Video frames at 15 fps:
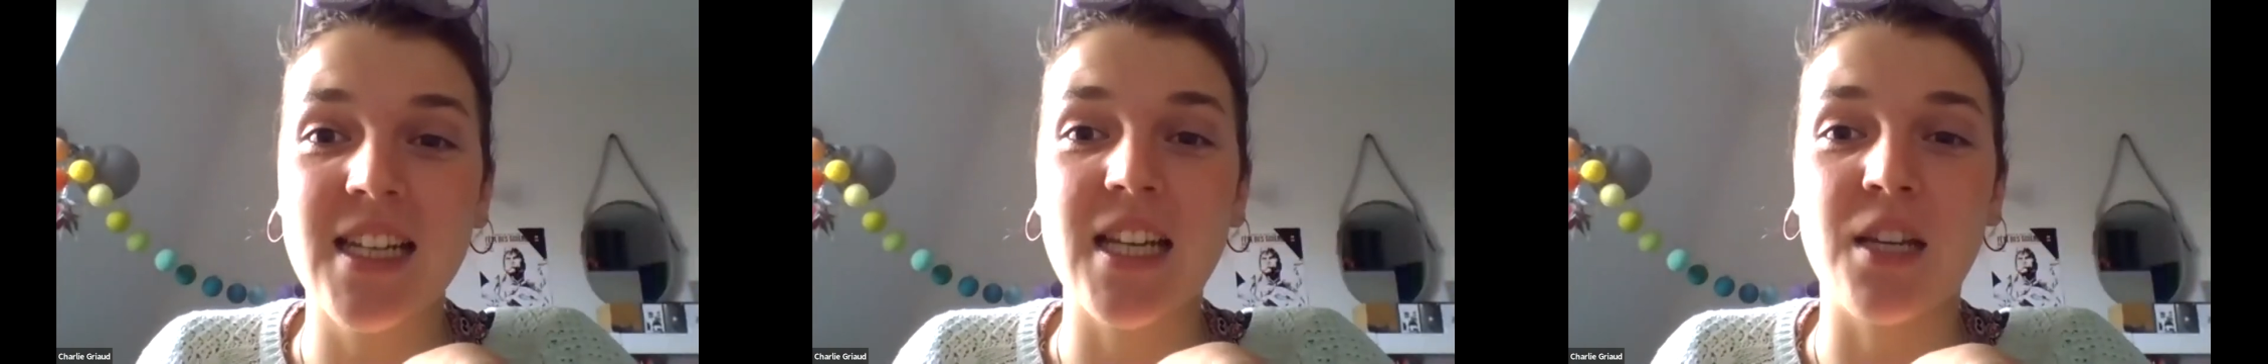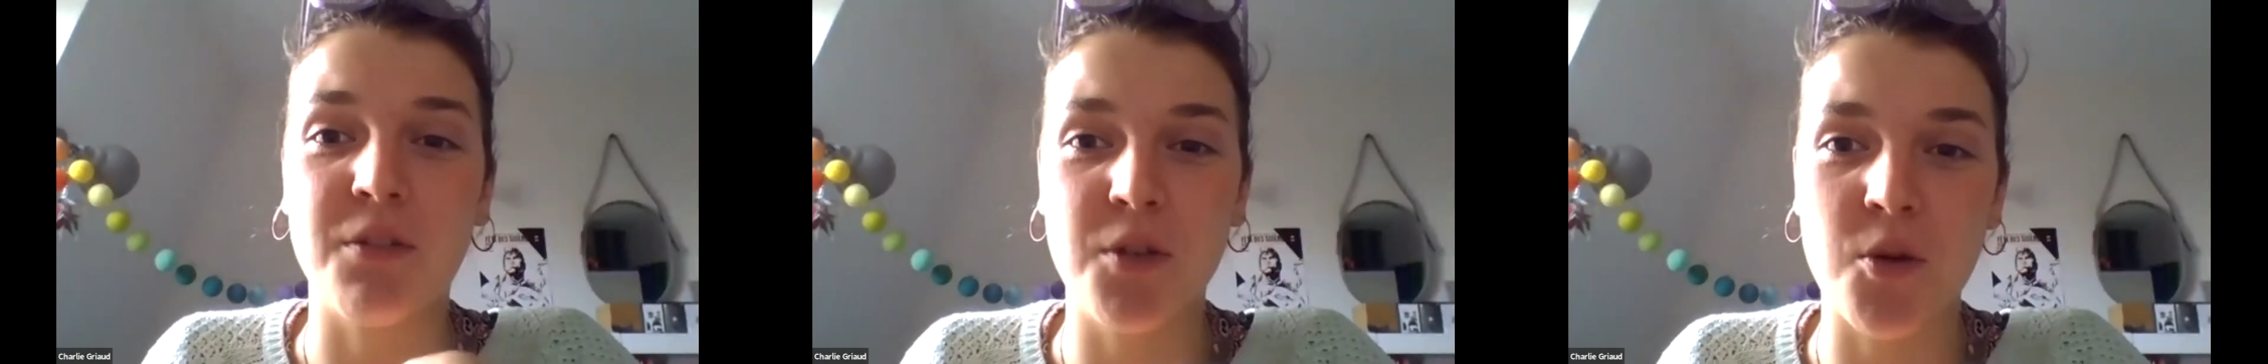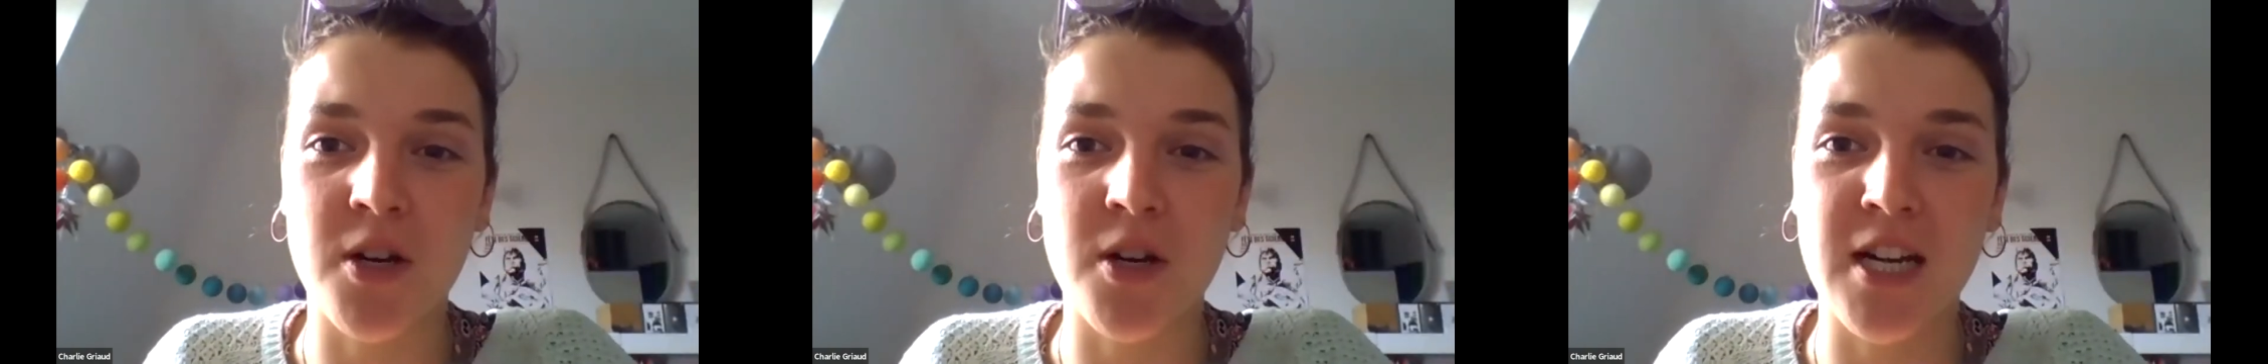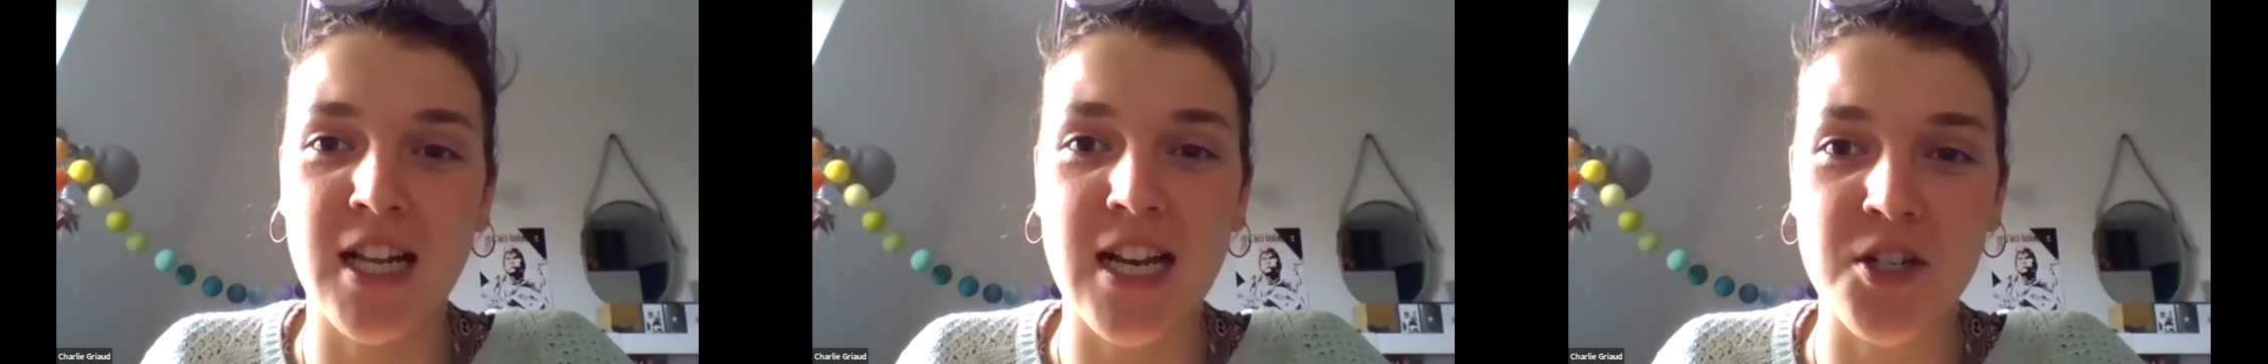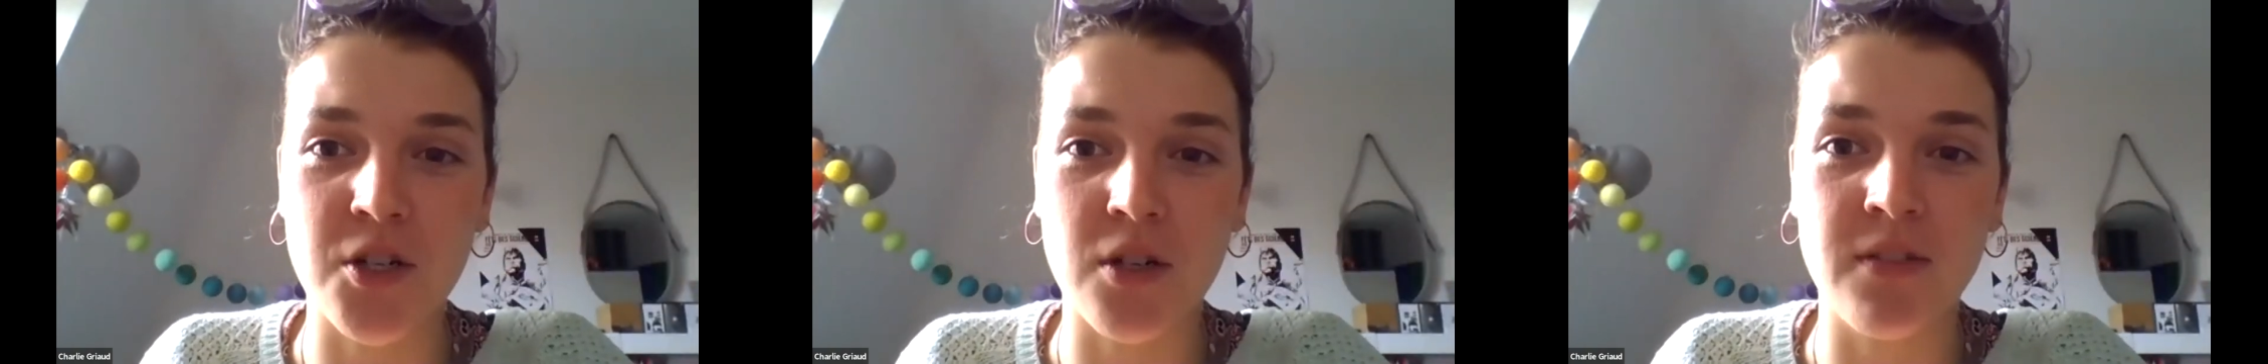if you're an
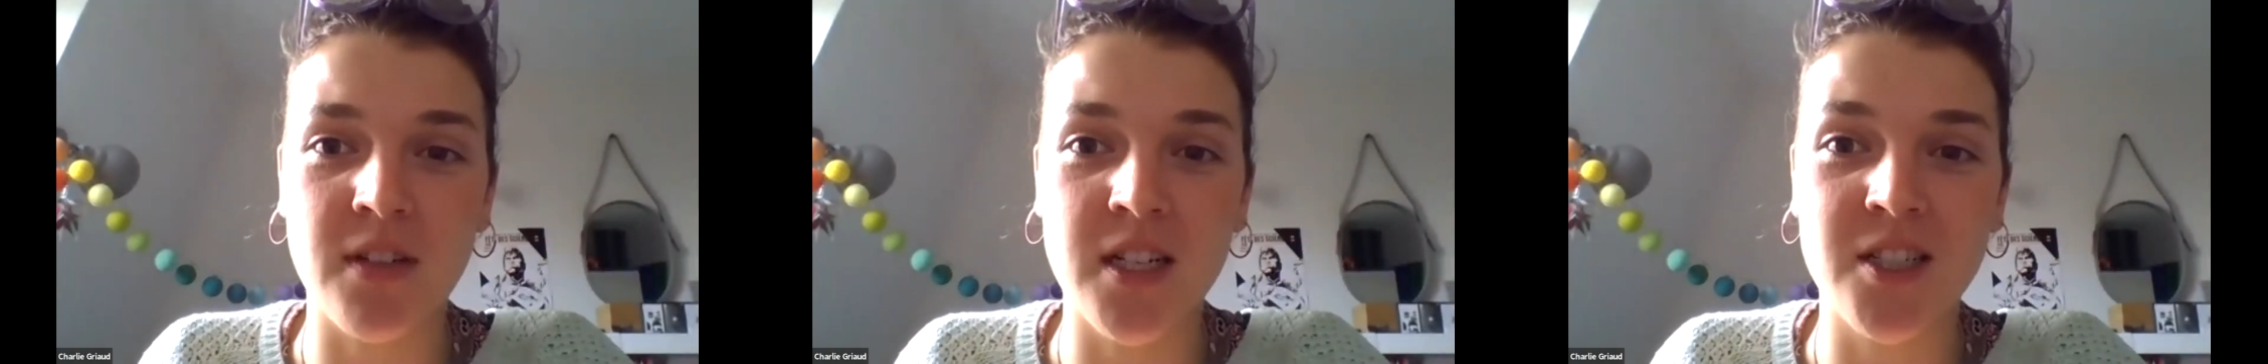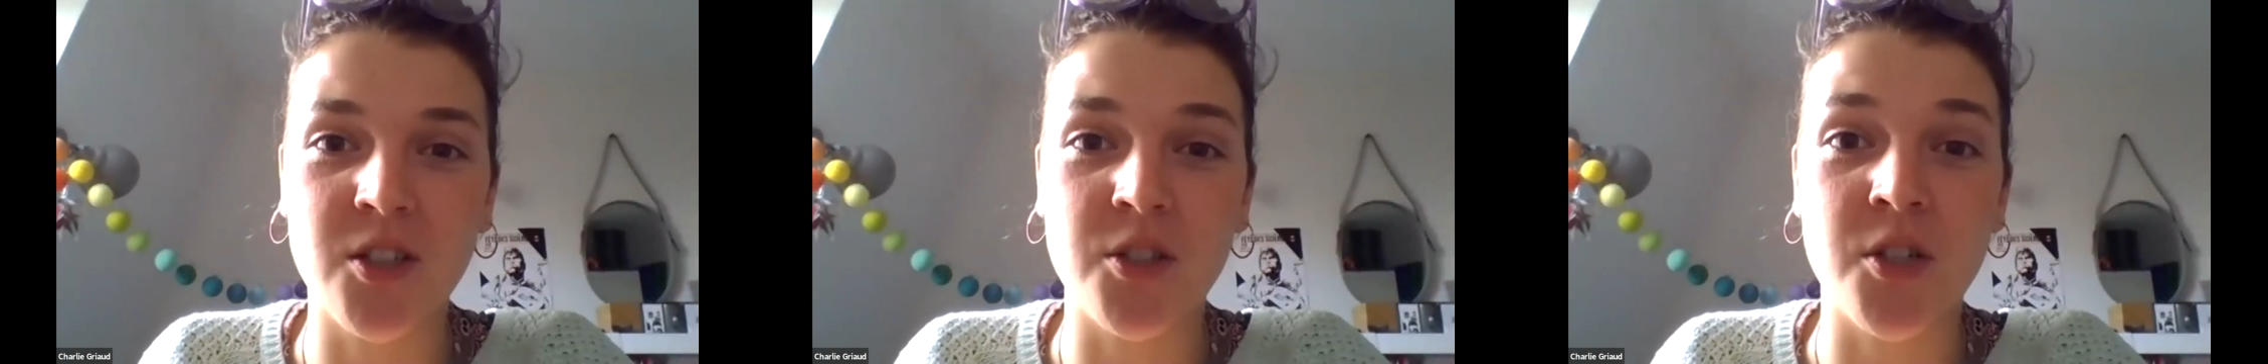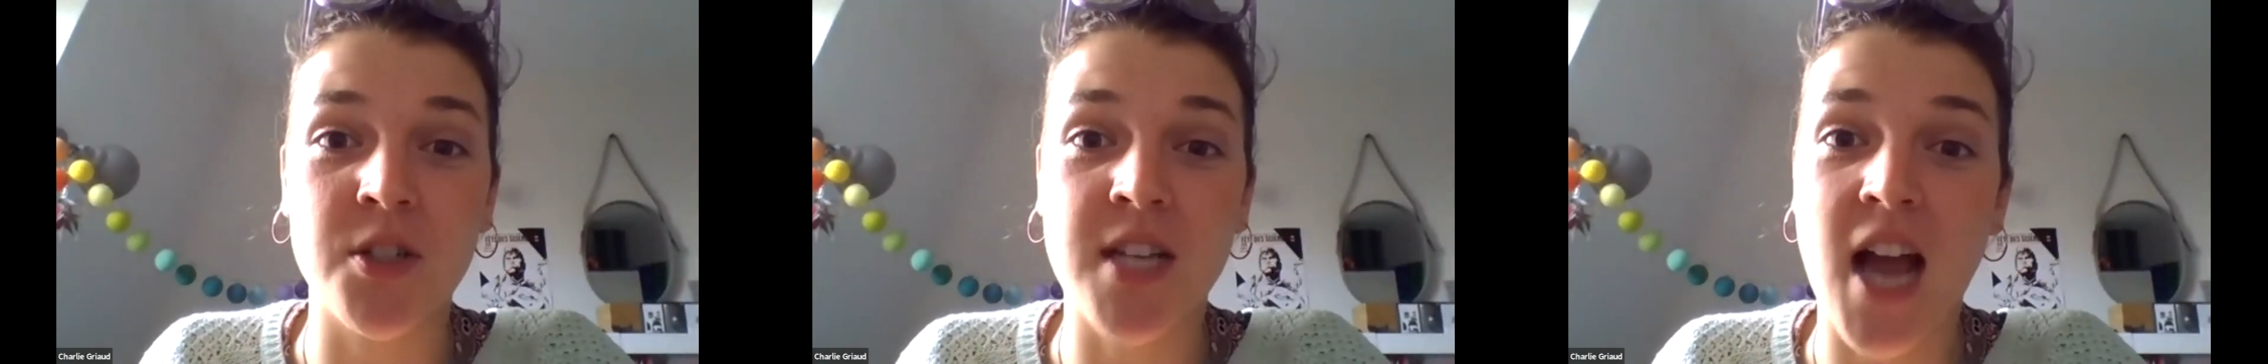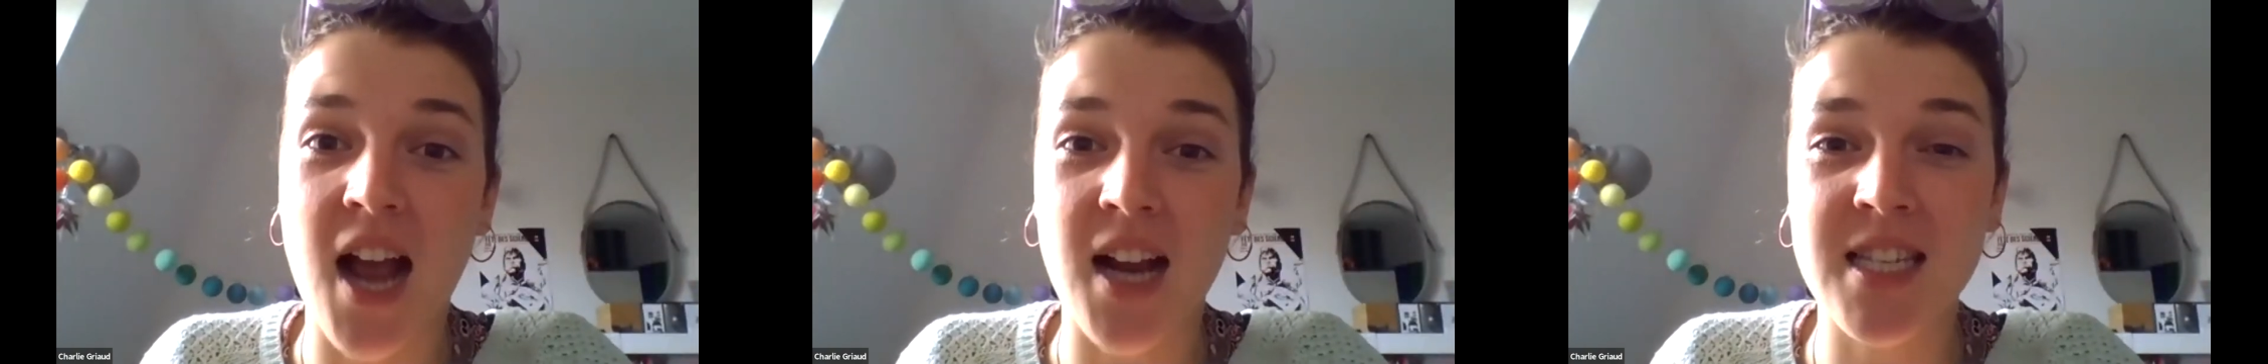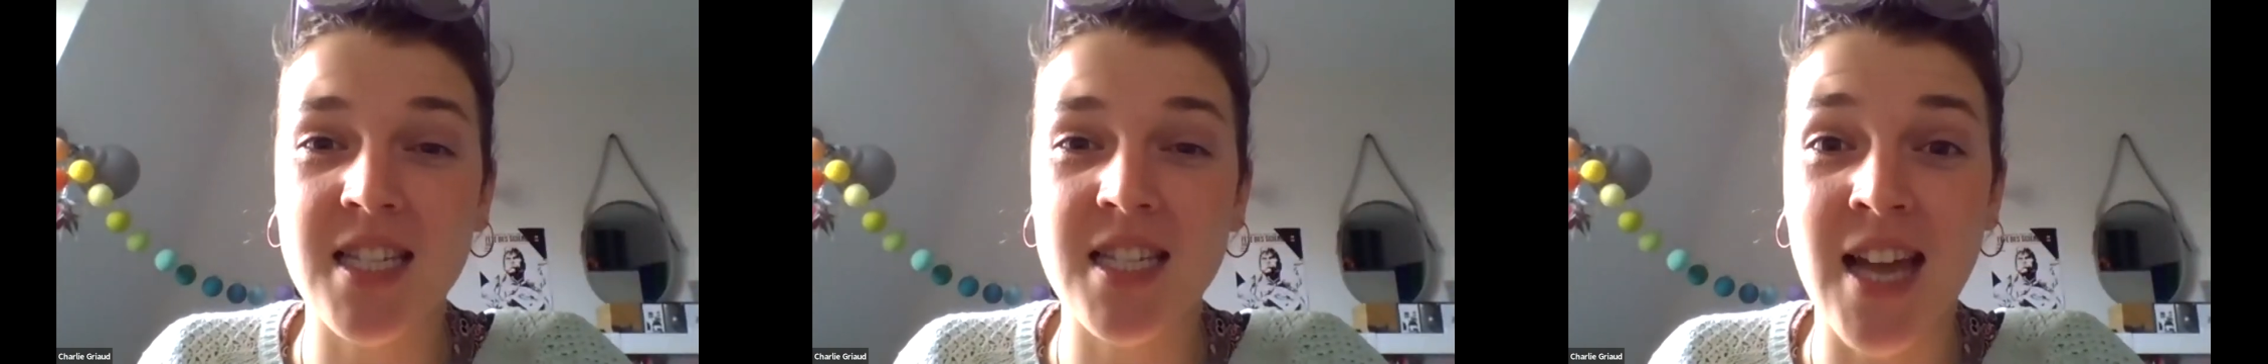electric vehicle, you're
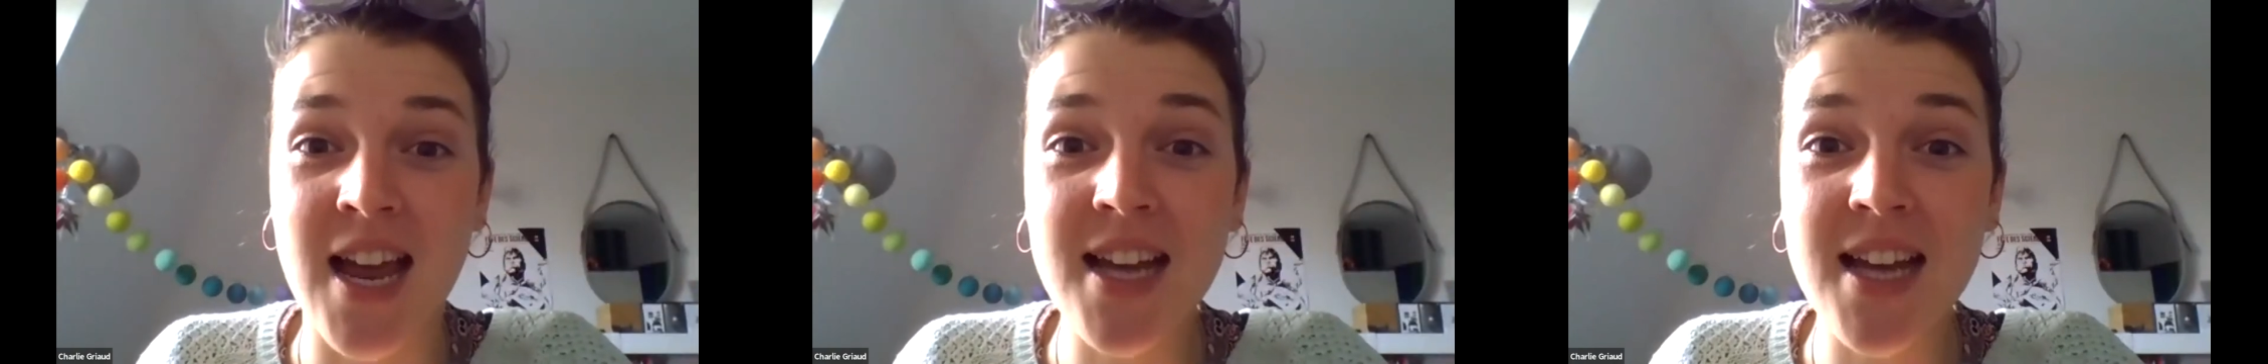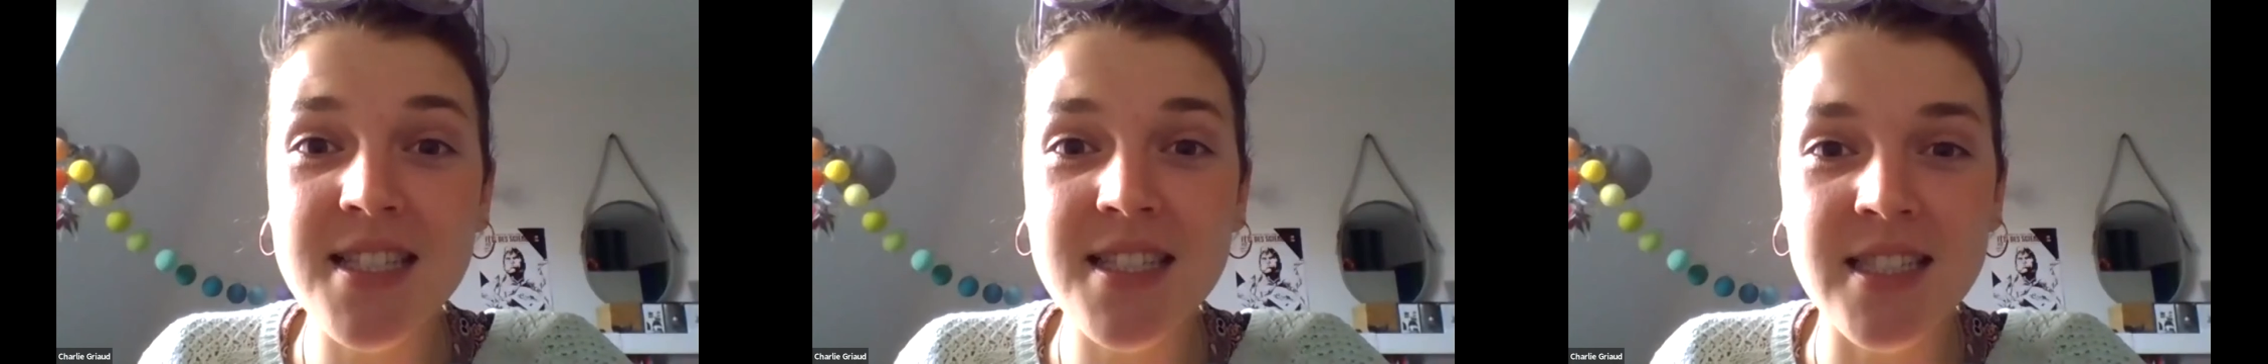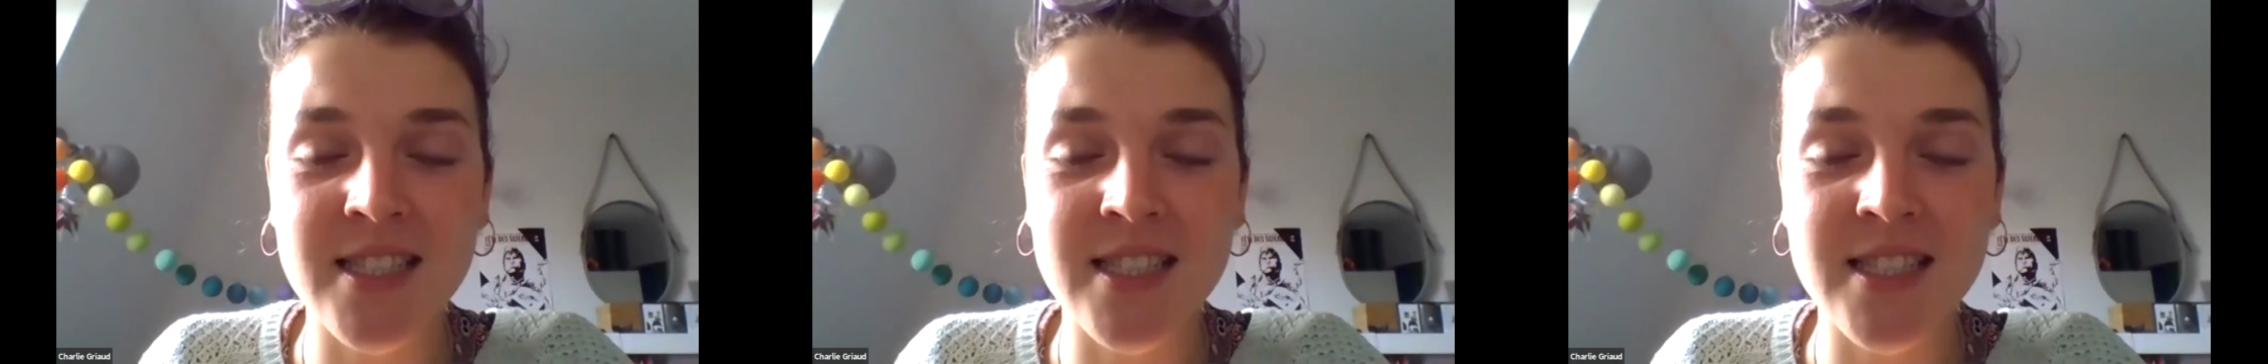taxed less.